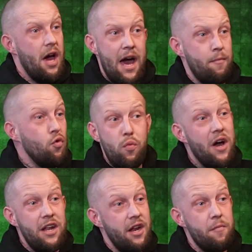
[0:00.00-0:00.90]
I'm no
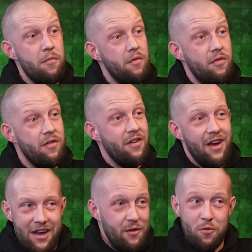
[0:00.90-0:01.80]
one of them,
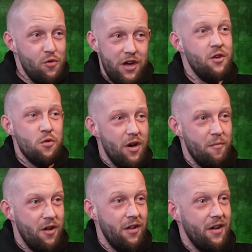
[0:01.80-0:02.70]
and I don't change who I
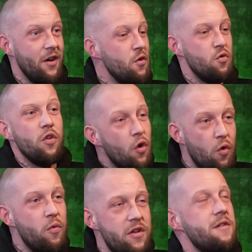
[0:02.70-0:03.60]
am. So there
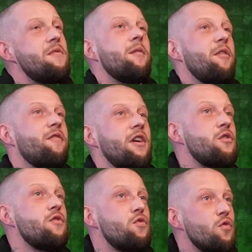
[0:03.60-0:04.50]
always seems to be
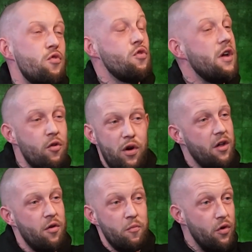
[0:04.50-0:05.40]
friction, so it's just a rule
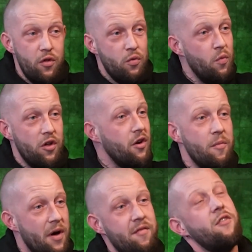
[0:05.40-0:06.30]
of thumb rule. I don't walk
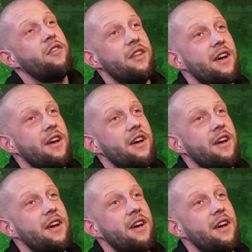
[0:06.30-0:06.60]
up that fucking